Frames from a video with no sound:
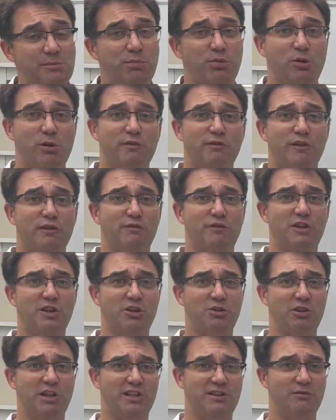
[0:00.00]
profit for
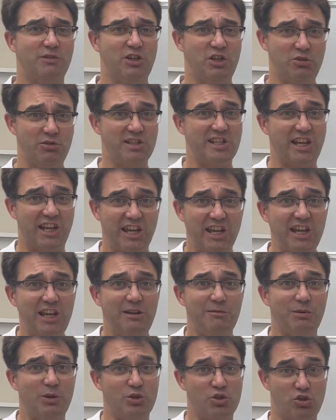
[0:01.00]
you to
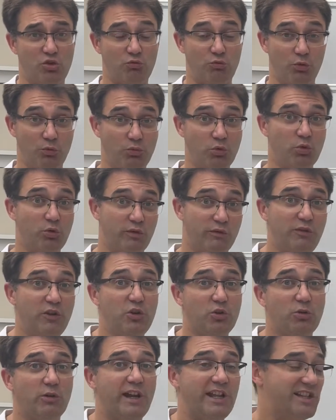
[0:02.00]
keep as the reward for
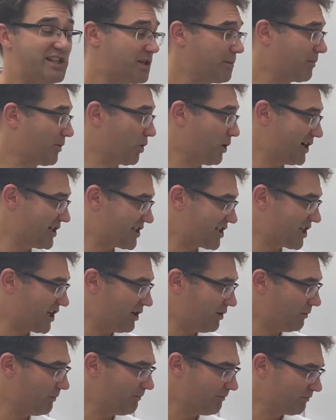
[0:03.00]
your enterprise
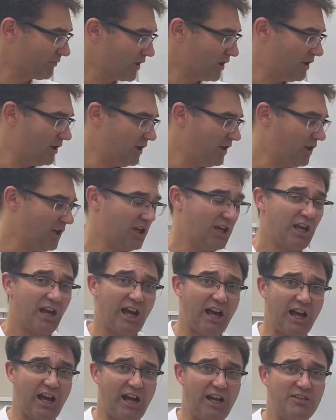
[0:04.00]
skill.
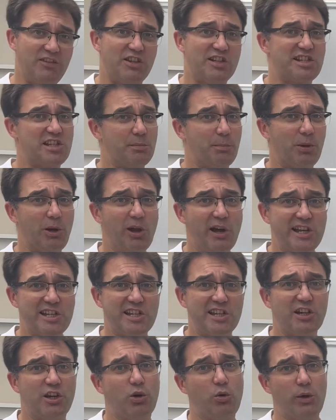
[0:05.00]
The
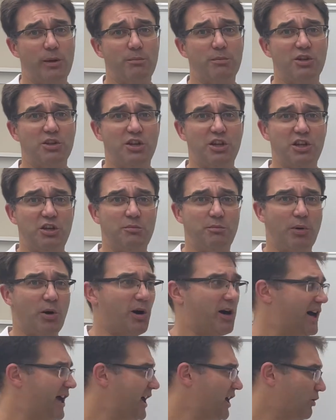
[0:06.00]
supplies and equipment that you
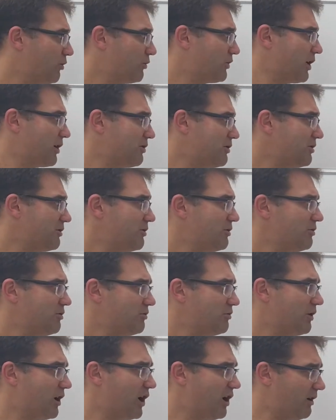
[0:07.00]
buy, although
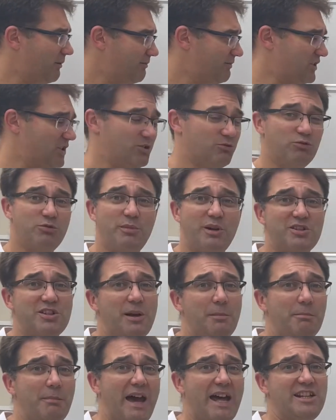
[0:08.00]
you're almost
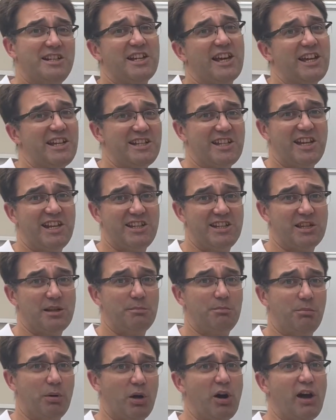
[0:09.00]
like mandated
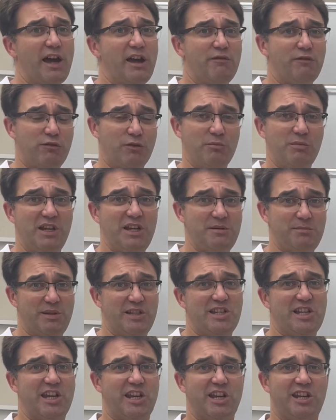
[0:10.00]
to buy from these
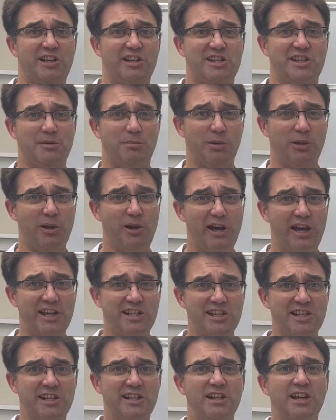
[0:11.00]
particular
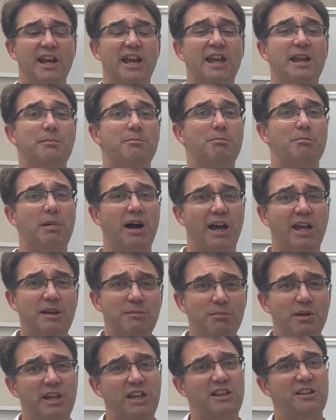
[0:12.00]
suppliers, it may
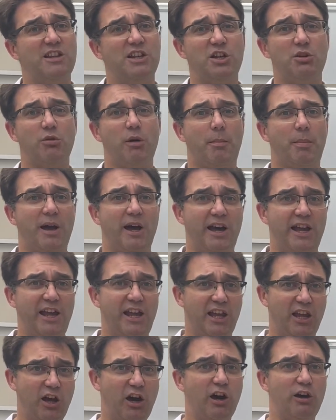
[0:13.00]
mean that you are
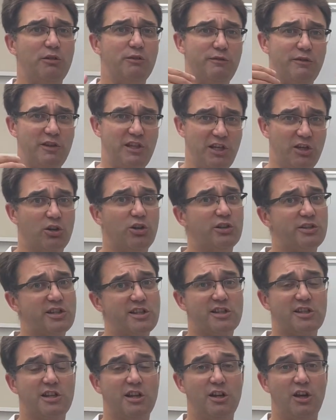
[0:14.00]
paying over the odds